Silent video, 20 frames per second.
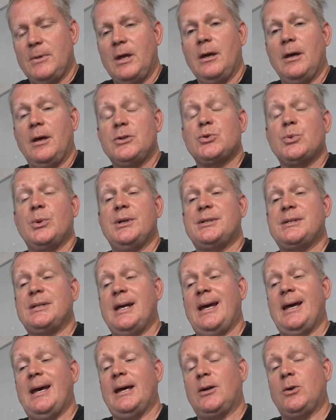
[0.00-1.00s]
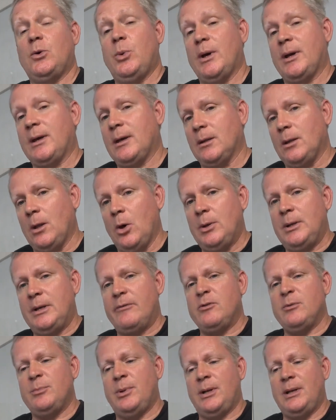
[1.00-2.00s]
I just want to say a quick hello to
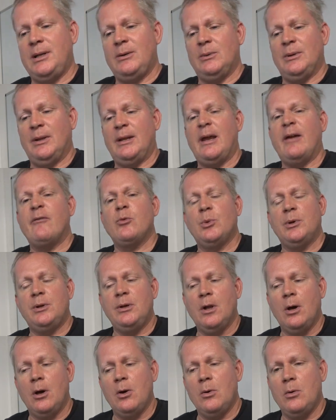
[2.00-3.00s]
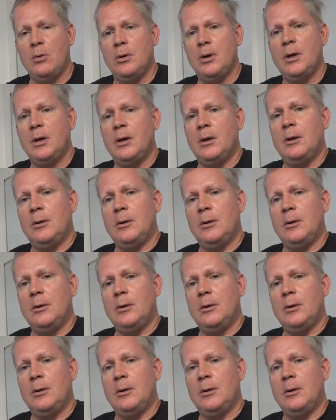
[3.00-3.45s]
everybody and let everyone know